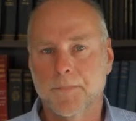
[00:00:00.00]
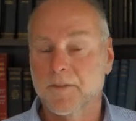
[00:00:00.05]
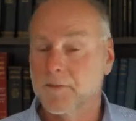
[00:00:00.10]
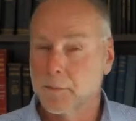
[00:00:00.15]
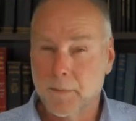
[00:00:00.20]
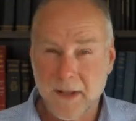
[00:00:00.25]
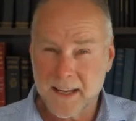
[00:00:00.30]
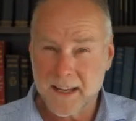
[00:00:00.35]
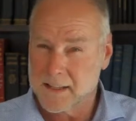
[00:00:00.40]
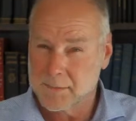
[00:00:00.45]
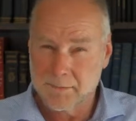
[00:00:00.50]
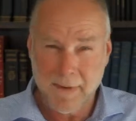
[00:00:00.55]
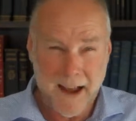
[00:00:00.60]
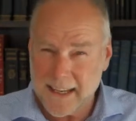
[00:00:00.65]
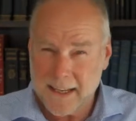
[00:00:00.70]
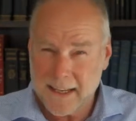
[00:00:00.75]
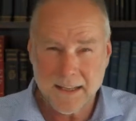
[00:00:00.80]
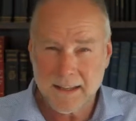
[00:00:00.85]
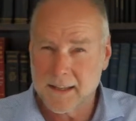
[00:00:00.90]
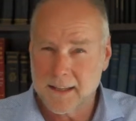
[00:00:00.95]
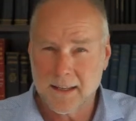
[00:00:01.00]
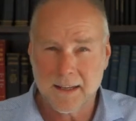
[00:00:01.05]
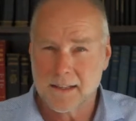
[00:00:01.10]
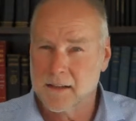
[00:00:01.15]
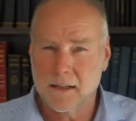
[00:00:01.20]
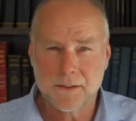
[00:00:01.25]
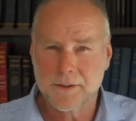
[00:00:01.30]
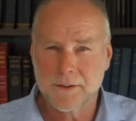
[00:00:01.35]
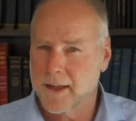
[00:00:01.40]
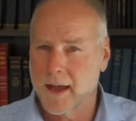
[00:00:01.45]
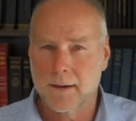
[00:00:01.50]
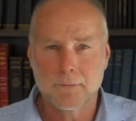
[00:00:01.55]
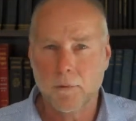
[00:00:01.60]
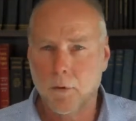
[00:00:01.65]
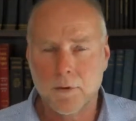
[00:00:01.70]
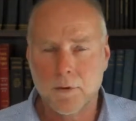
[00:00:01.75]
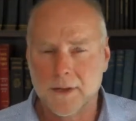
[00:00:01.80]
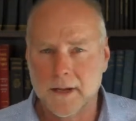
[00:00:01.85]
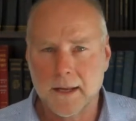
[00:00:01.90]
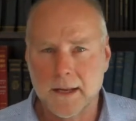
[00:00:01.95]
For me, it's making things. I do that
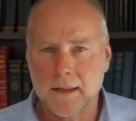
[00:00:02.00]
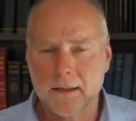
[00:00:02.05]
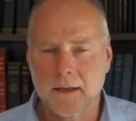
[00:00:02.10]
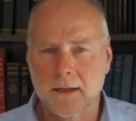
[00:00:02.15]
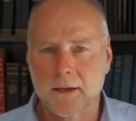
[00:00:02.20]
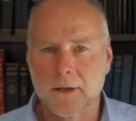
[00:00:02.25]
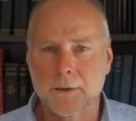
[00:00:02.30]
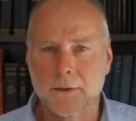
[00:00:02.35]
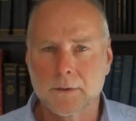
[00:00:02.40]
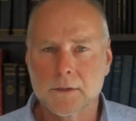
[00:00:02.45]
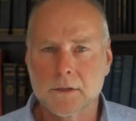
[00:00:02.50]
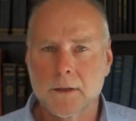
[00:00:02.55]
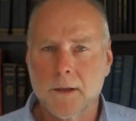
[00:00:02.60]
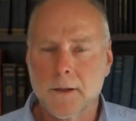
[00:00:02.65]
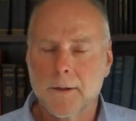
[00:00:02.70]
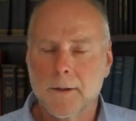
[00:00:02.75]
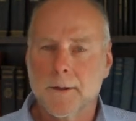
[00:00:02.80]
more than anything else.